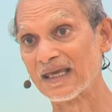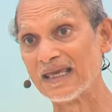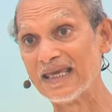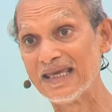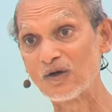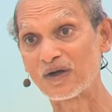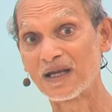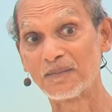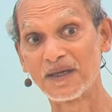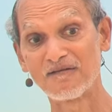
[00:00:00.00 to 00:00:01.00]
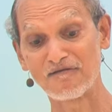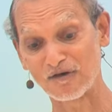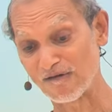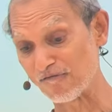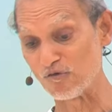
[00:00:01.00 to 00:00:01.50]
Ego can be
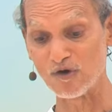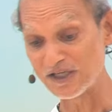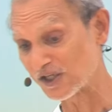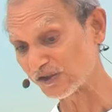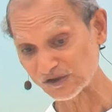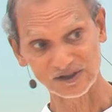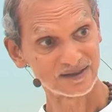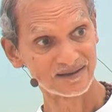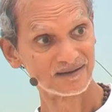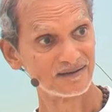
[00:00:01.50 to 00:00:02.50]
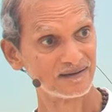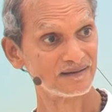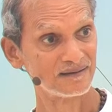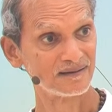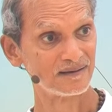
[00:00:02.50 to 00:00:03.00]
full of rajas,
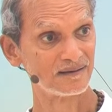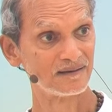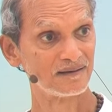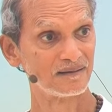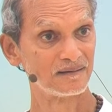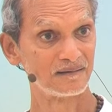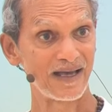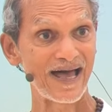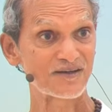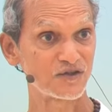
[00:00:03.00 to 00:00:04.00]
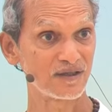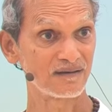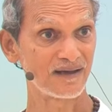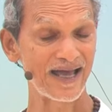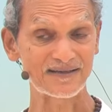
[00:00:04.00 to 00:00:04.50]
action,
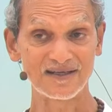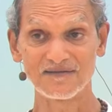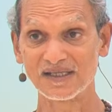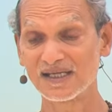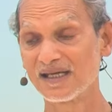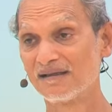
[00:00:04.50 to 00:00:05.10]
activity.